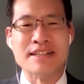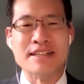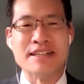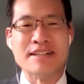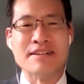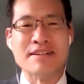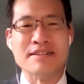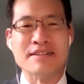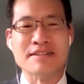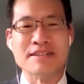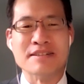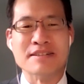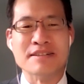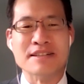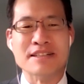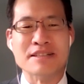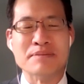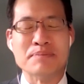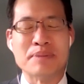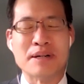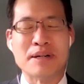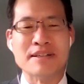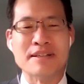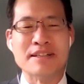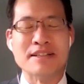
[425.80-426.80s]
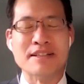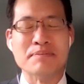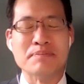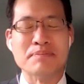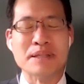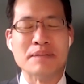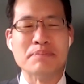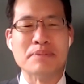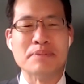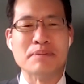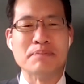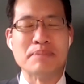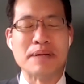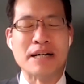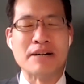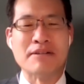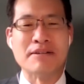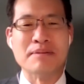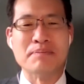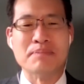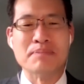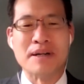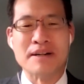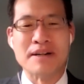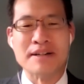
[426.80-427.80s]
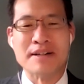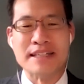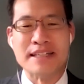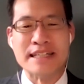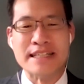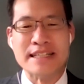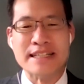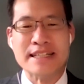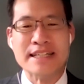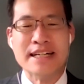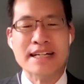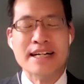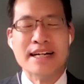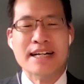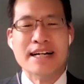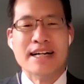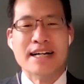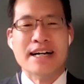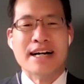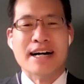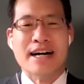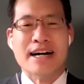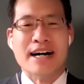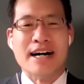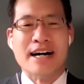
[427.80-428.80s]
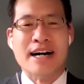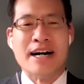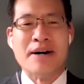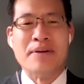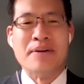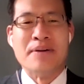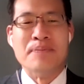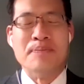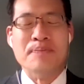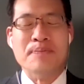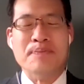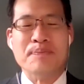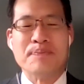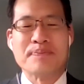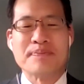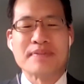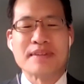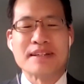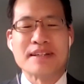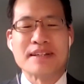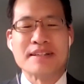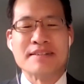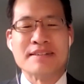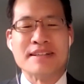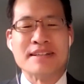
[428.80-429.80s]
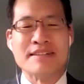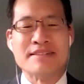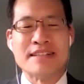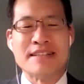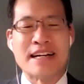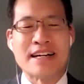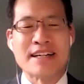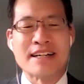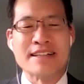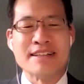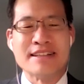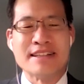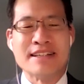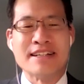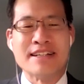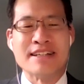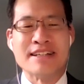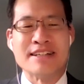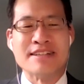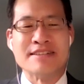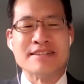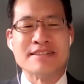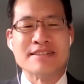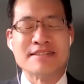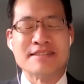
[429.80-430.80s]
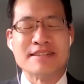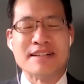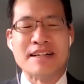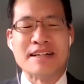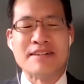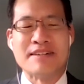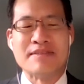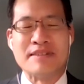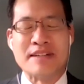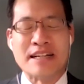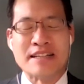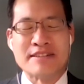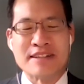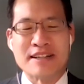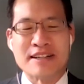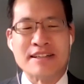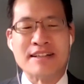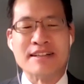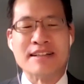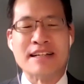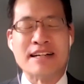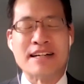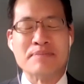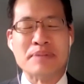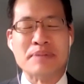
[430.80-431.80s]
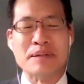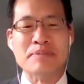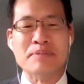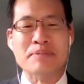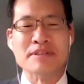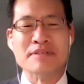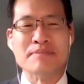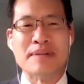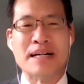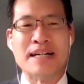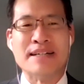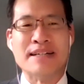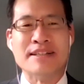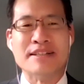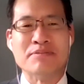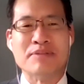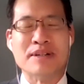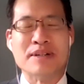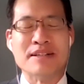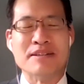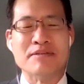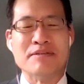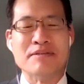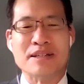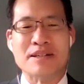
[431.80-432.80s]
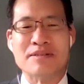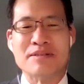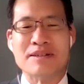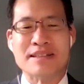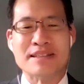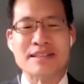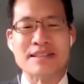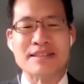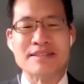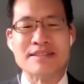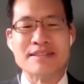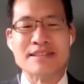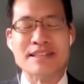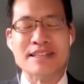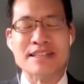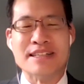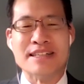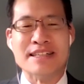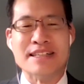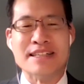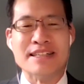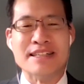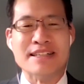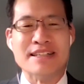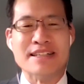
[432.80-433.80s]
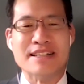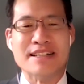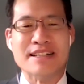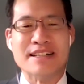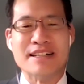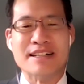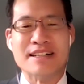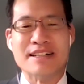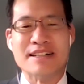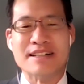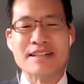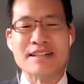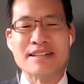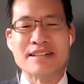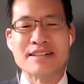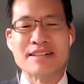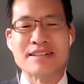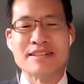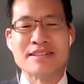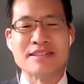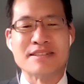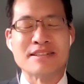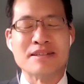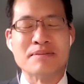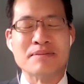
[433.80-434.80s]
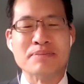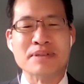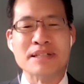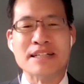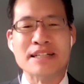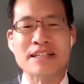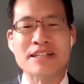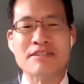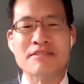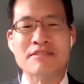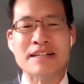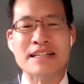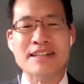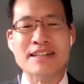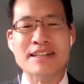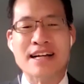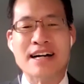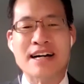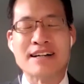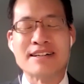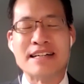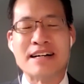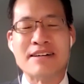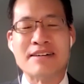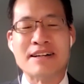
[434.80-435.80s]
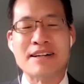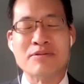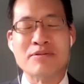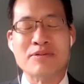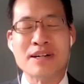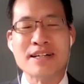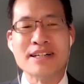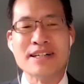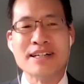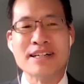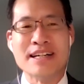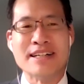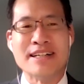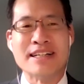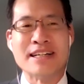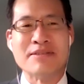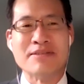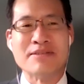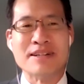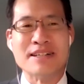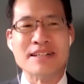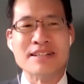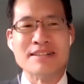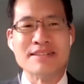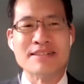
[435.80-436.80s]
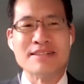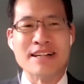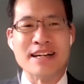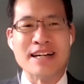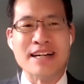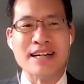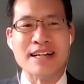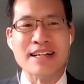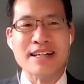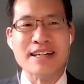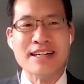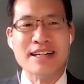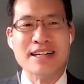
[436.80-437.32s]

and also his party, the People Power Party. The second thing is that's on a lot of people's mind is whether we're going to see just complete gridlock. Now, on one hand, I want to say,